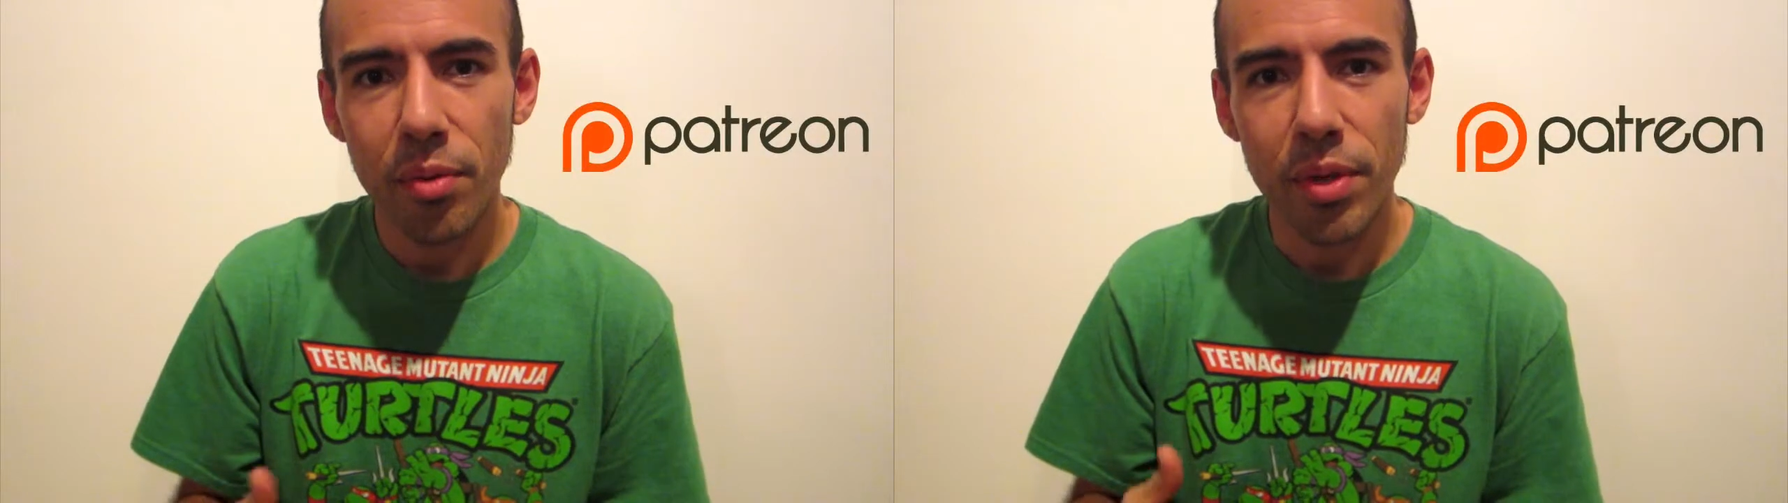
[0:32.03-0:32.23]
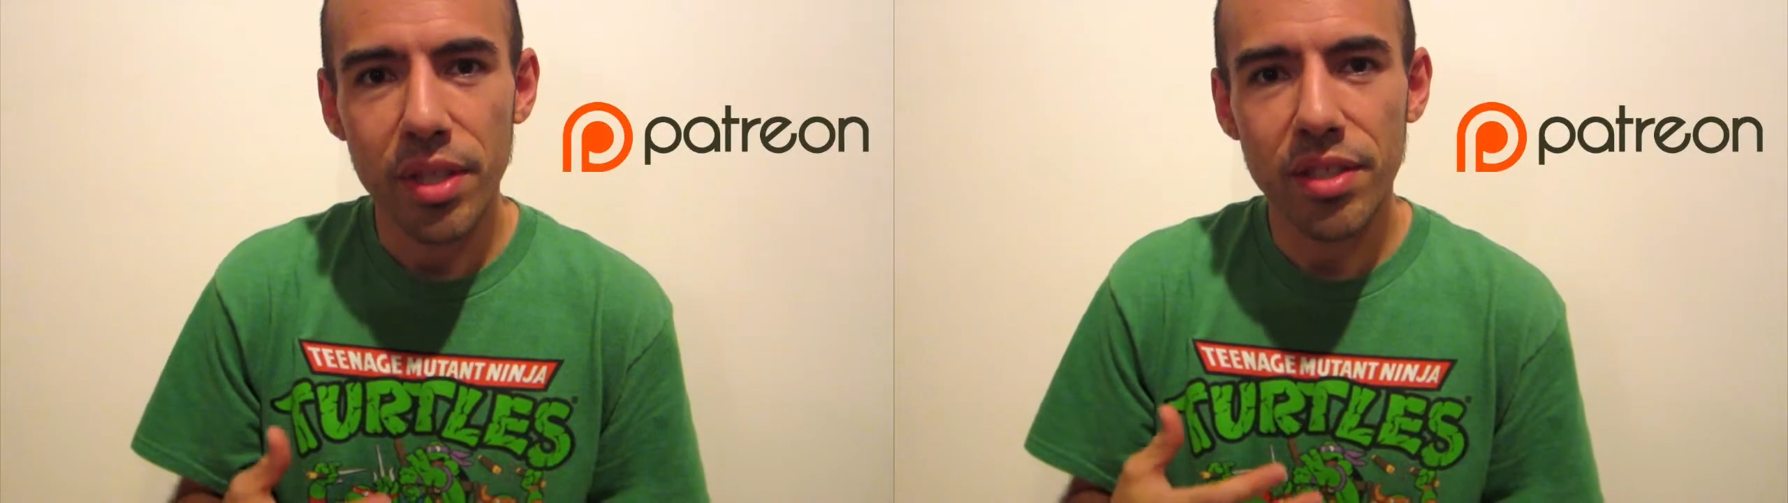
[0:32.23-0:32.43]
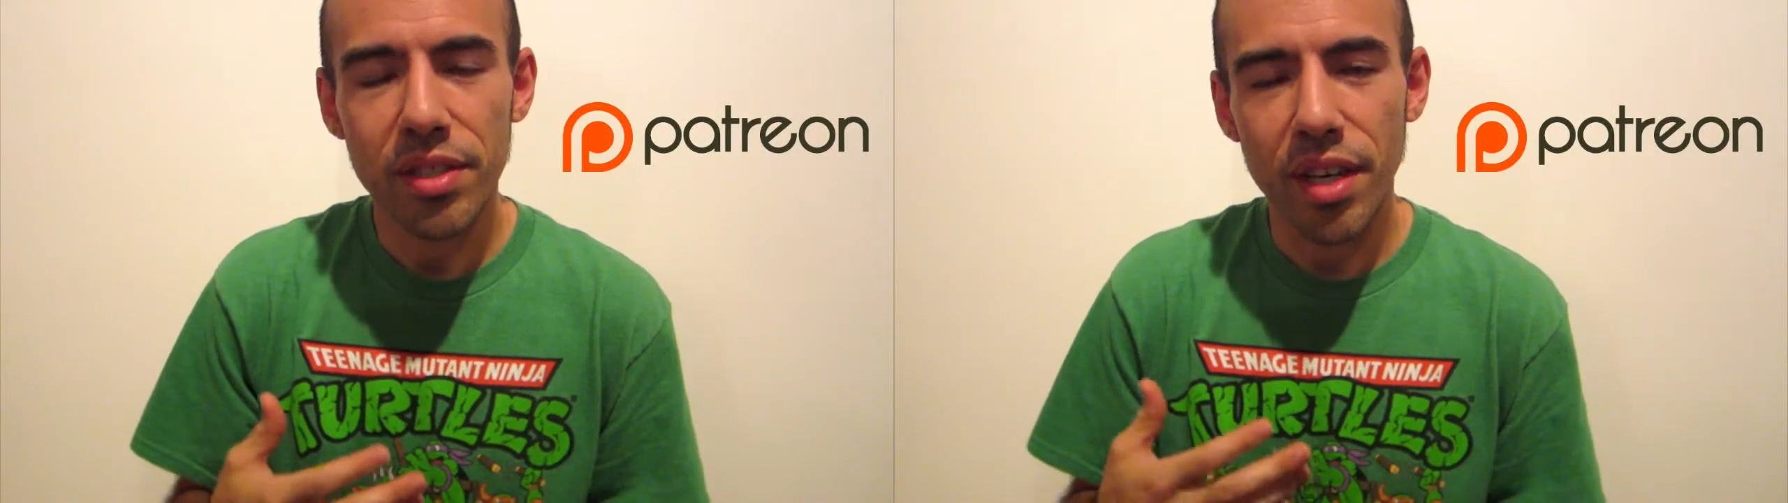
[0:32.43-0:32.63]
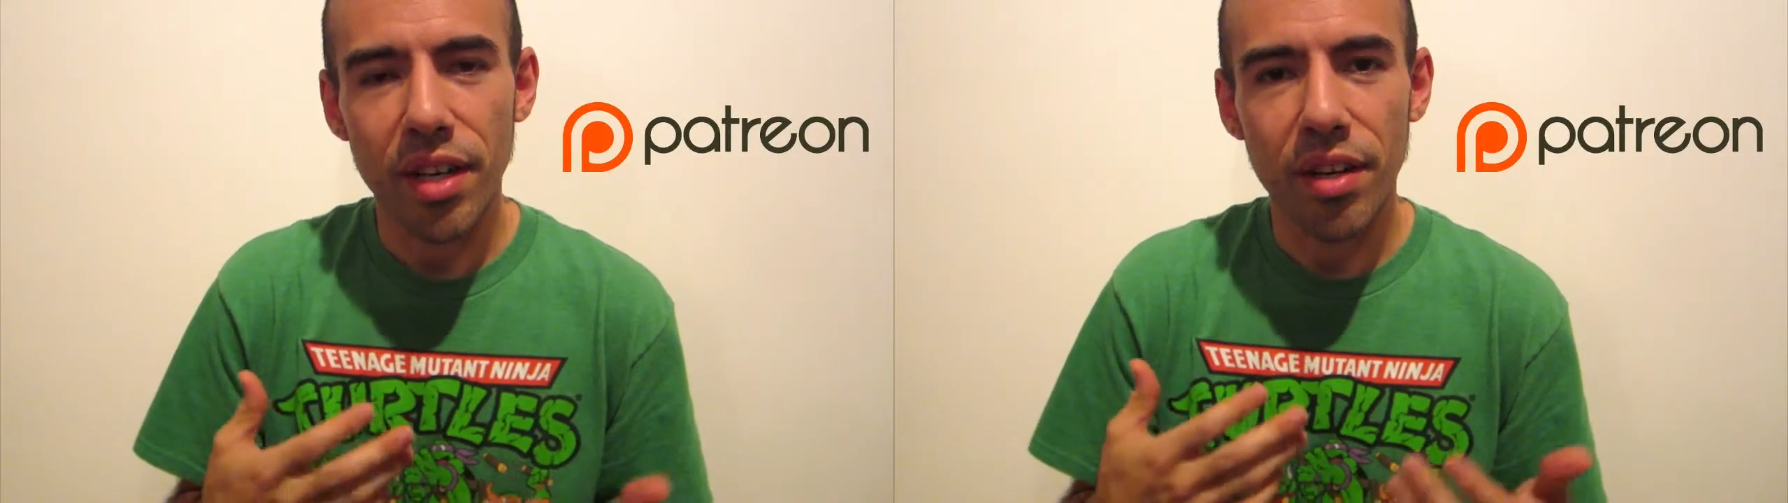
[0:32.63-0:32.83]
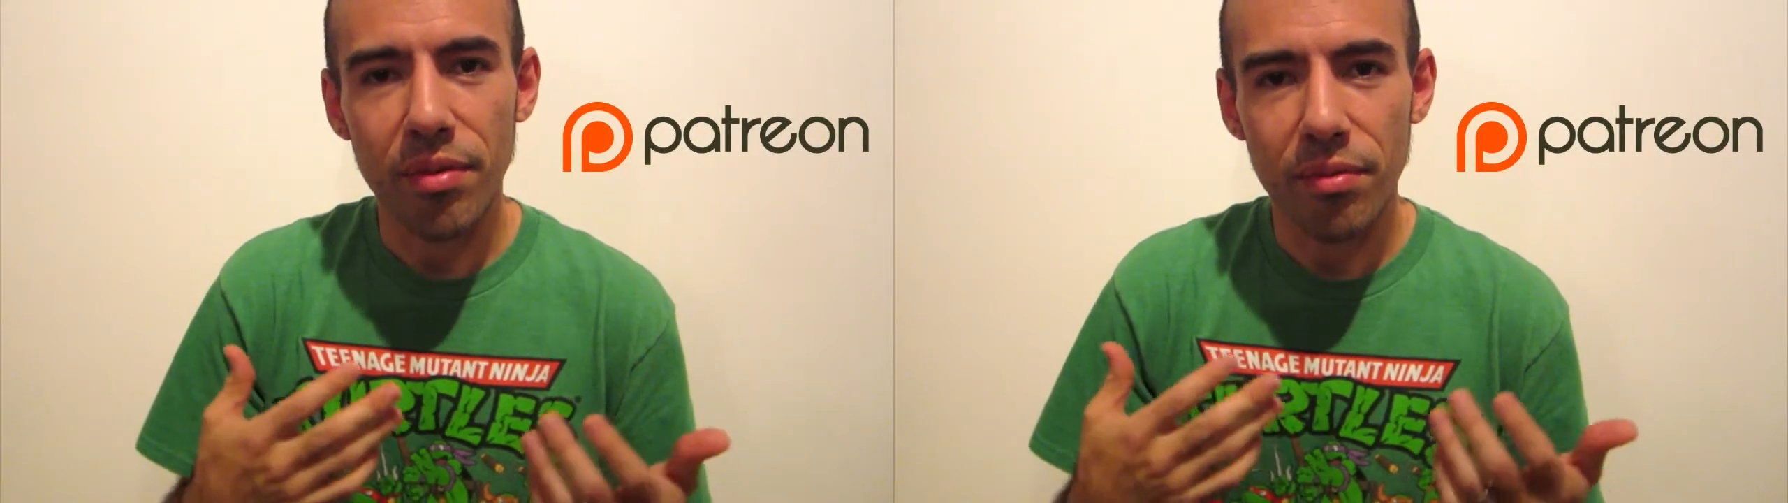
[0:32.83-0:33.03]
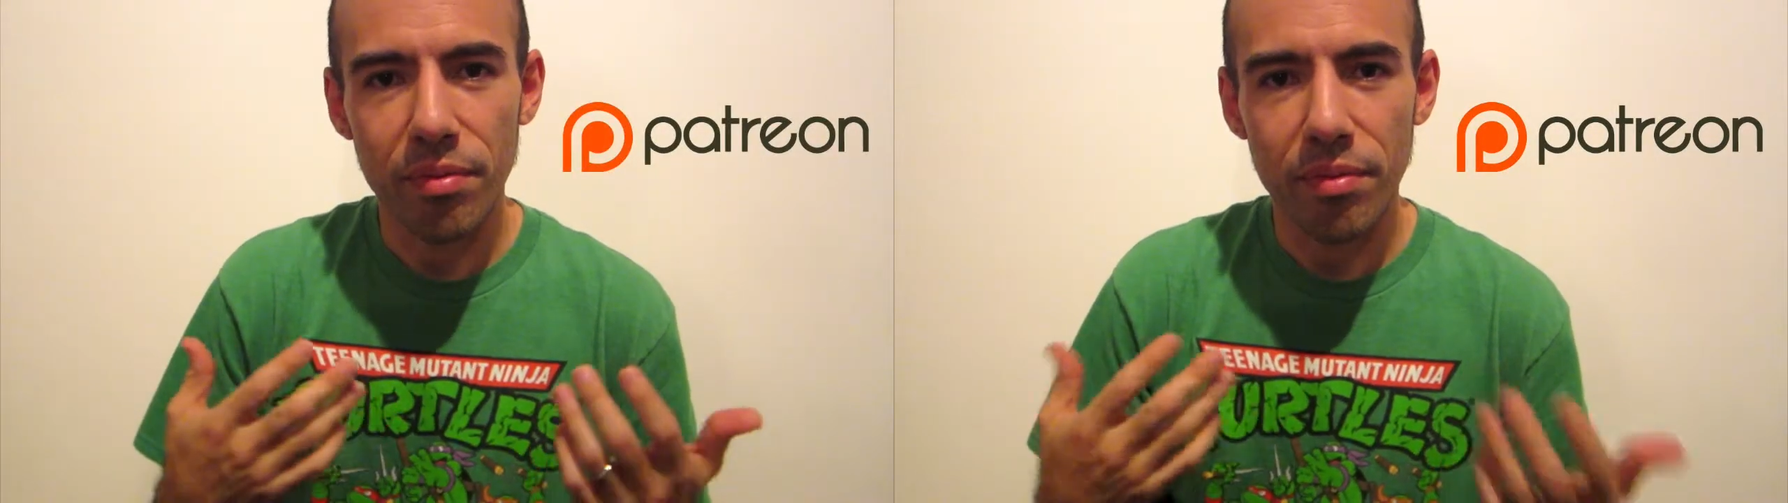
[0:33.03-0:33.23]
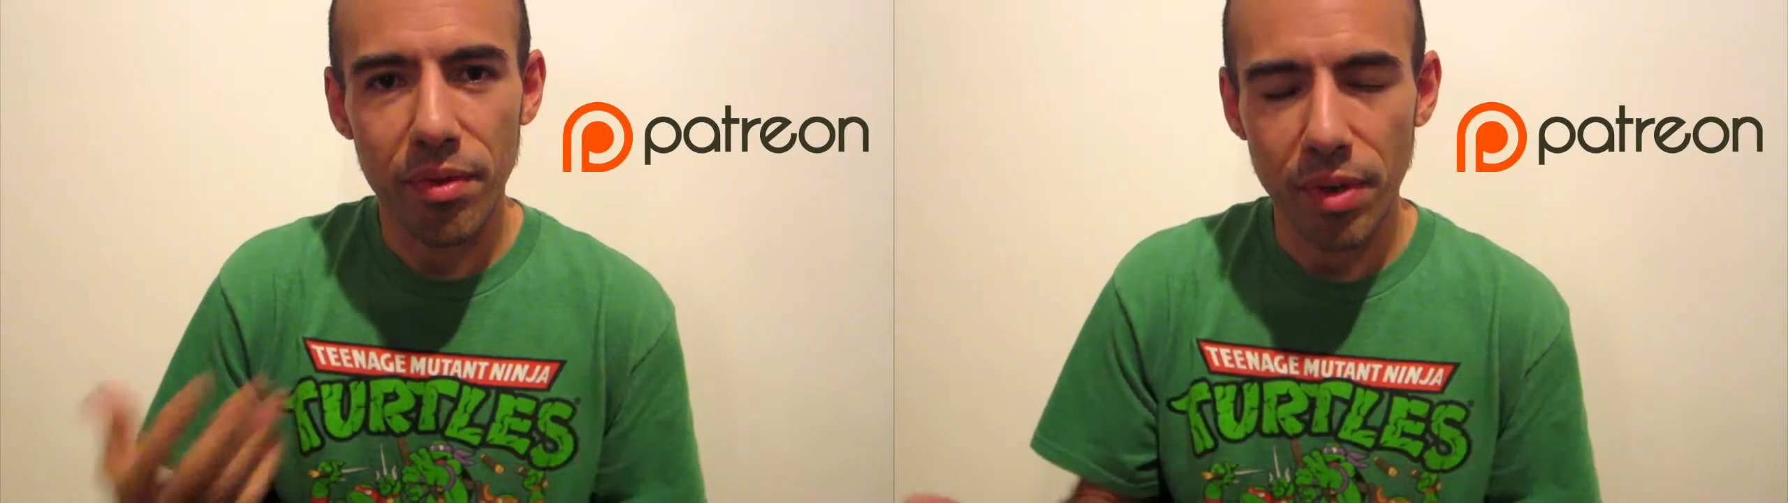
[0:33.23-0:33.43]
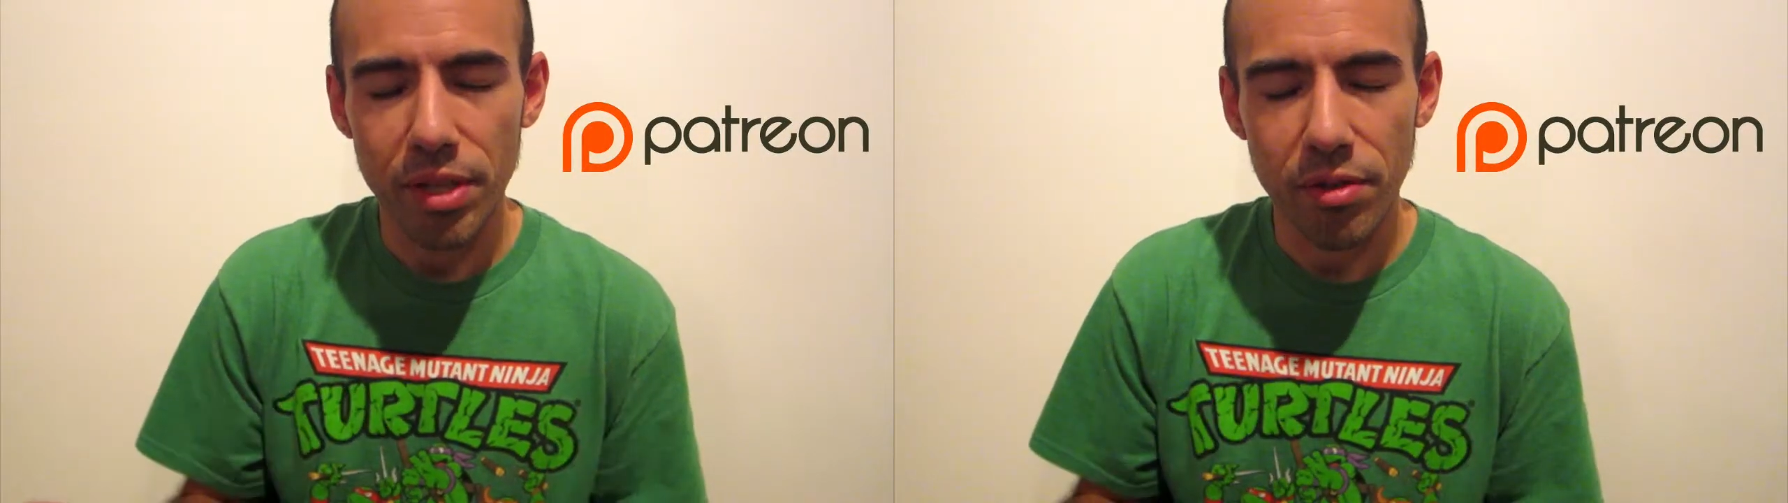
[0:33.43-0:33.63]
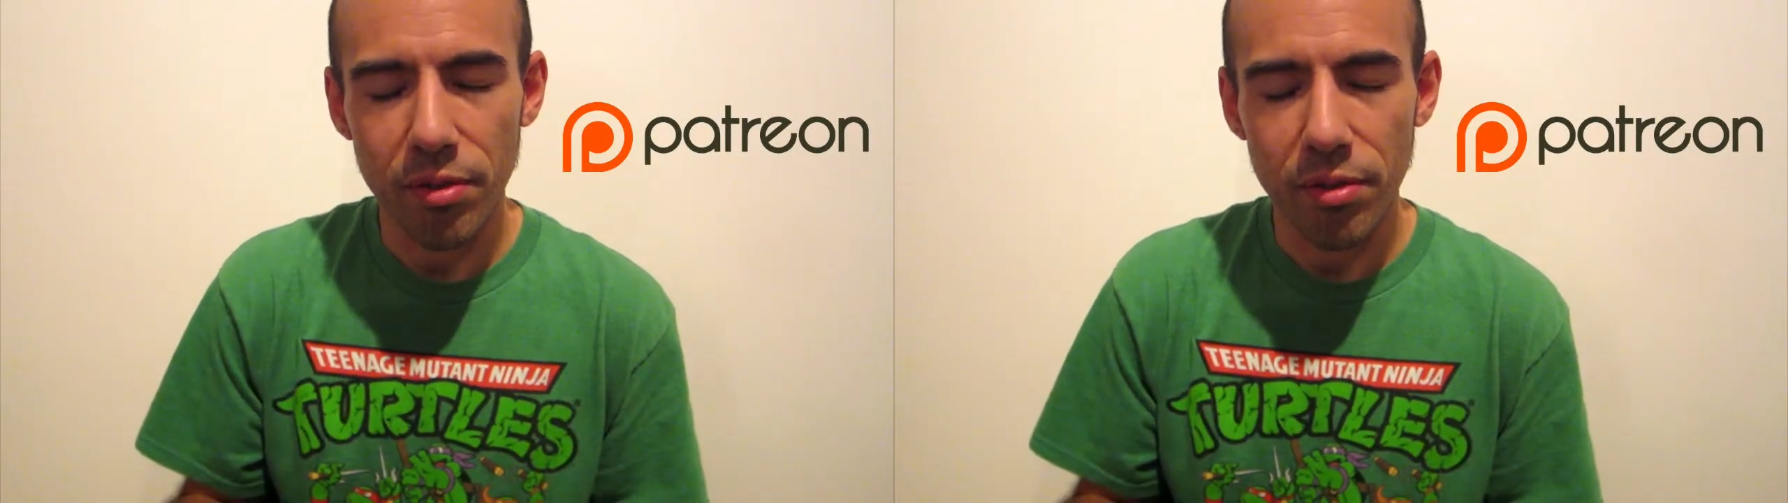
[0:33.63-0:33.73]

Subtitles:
which the Retro